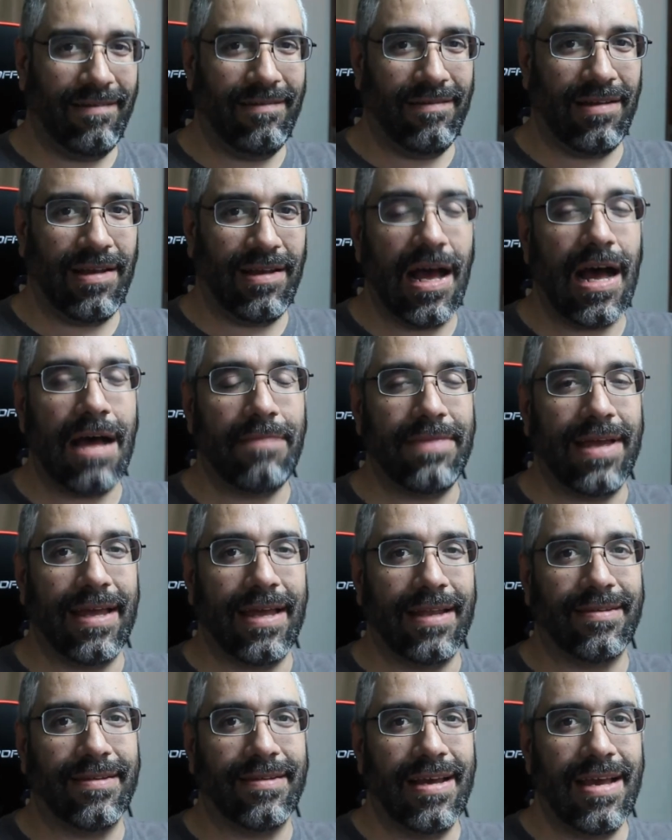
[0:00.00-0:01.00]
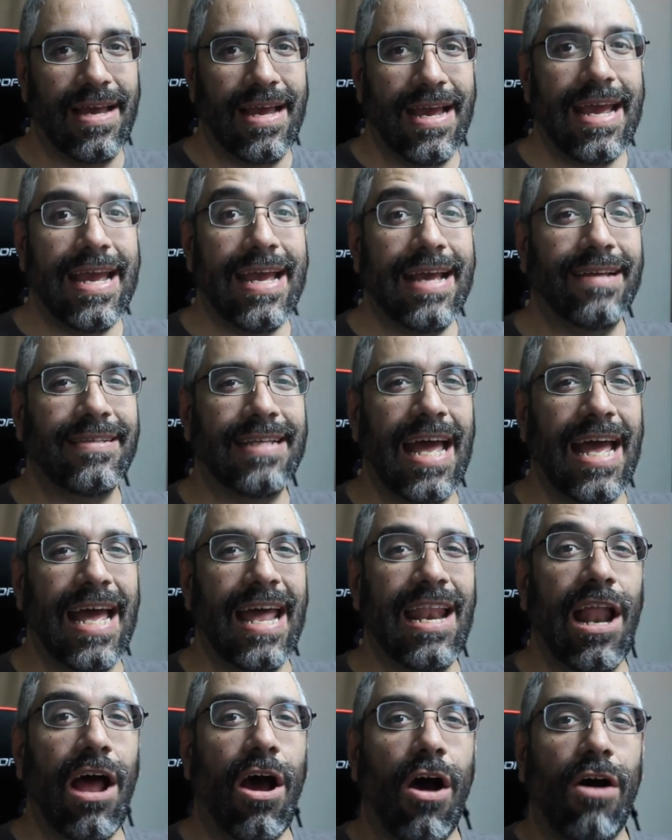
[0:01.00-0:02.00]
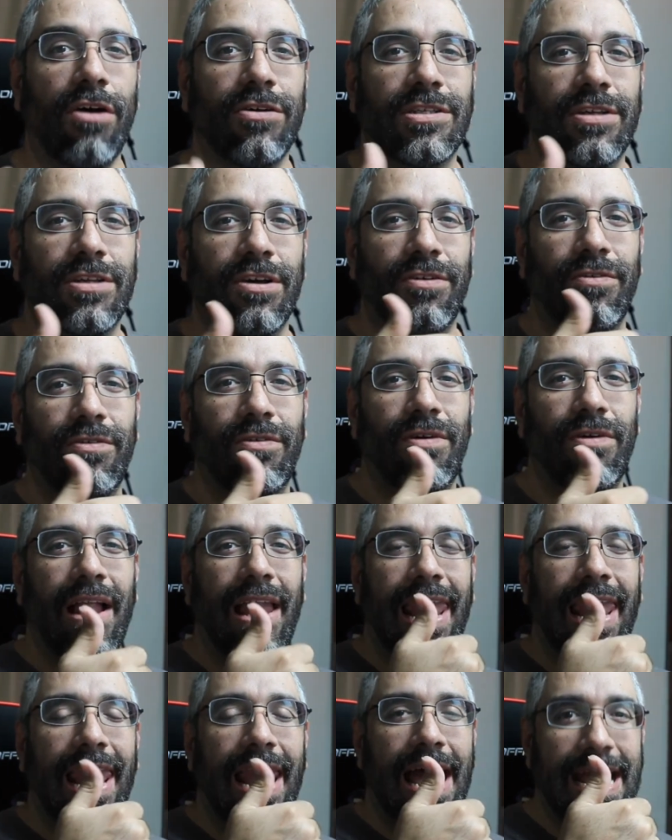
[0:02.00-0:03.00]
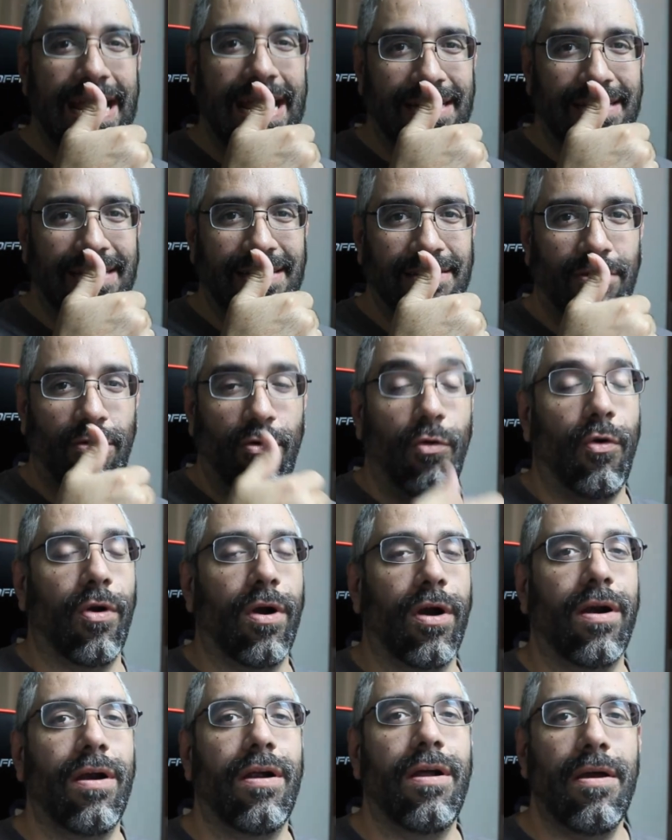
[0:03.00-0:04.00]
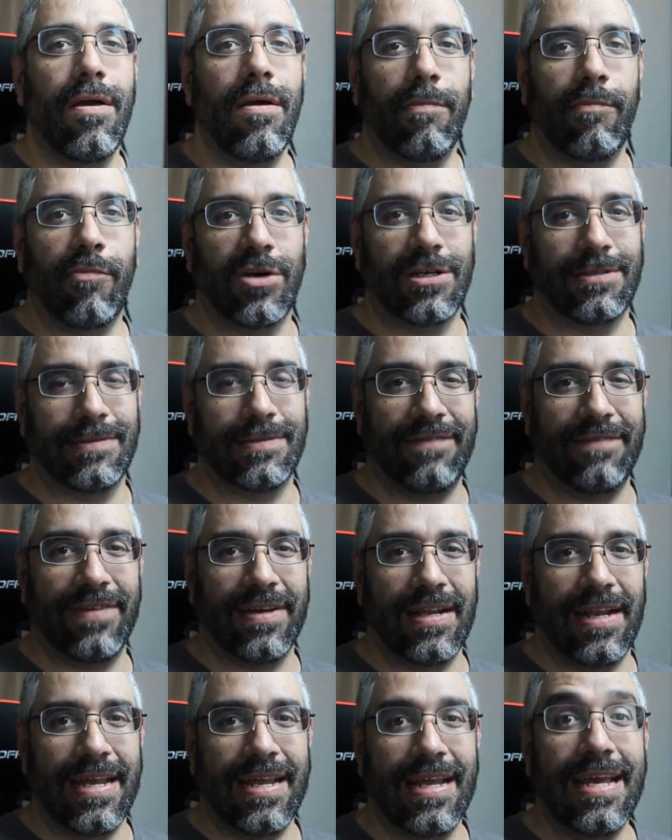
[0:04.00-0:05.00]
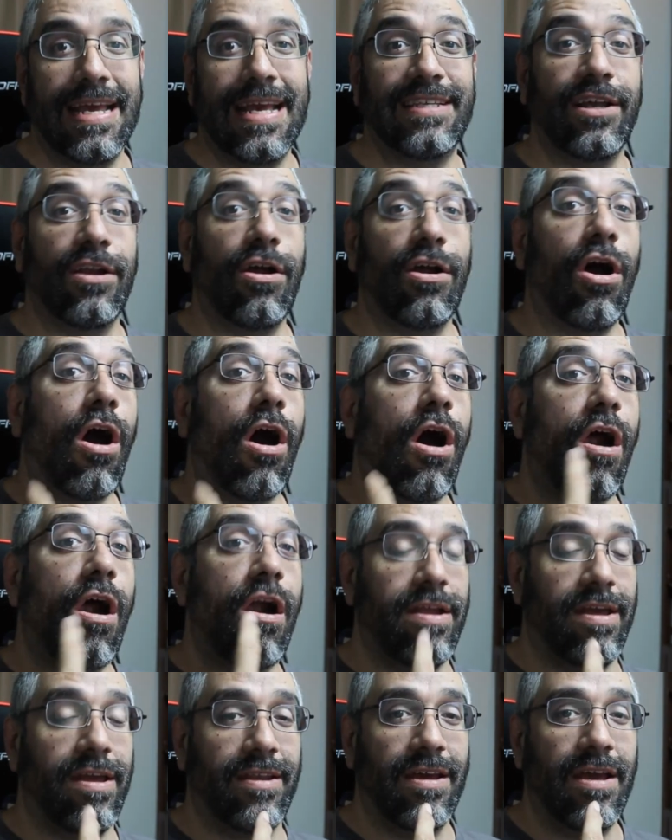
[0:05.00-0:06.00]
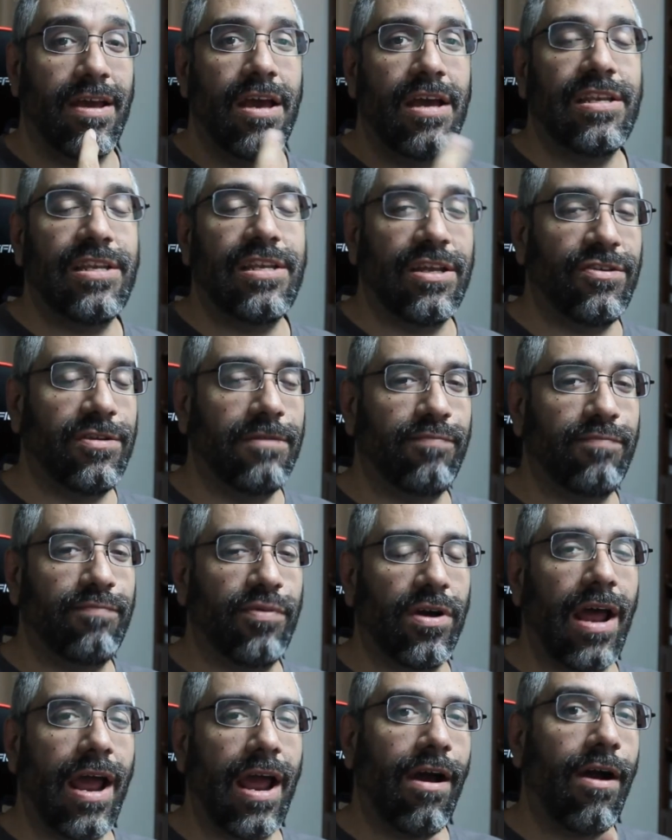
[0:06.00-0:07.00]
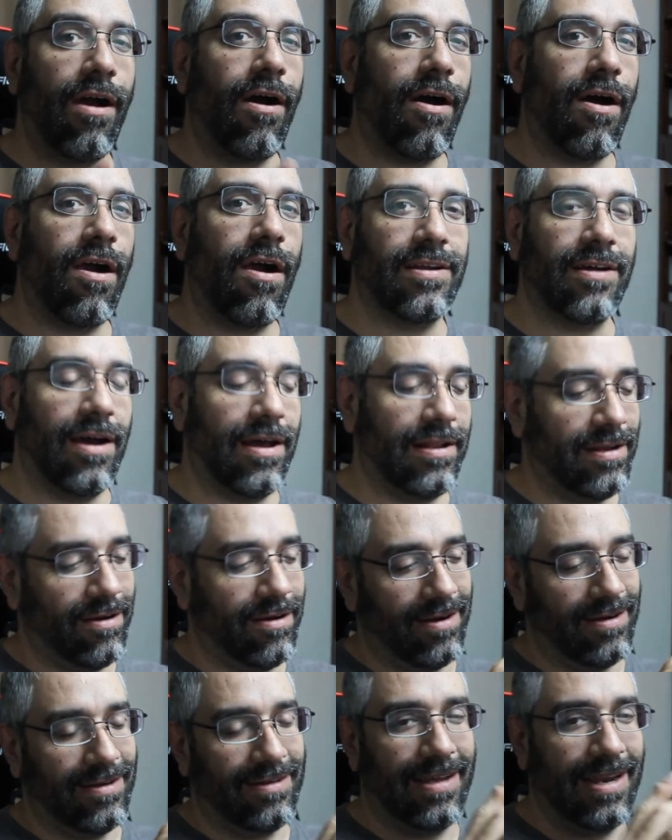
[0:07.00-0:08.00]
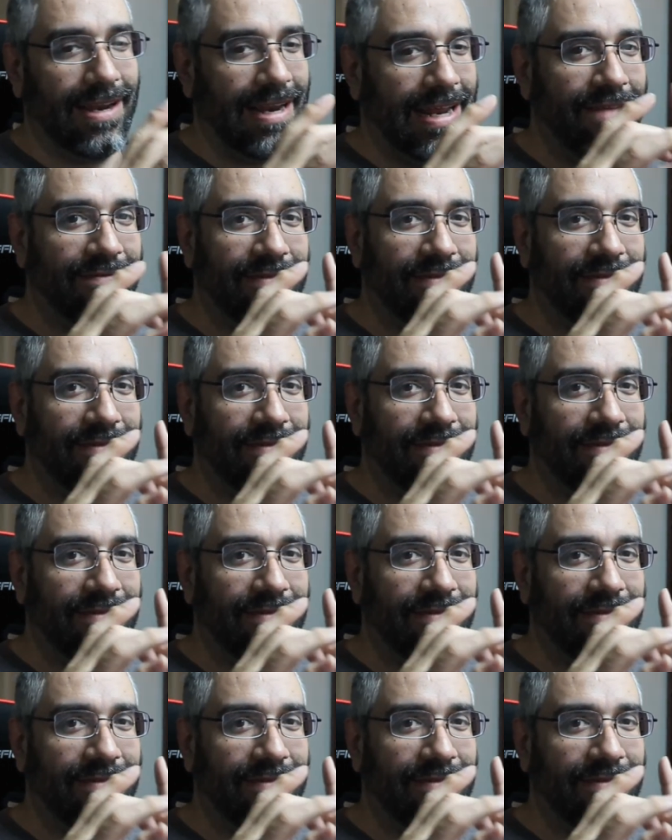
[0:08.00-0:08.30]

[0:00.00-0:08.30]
comment, is that also liked? Or more specifically, is it hearted? Did you put a heart on there? It's going to give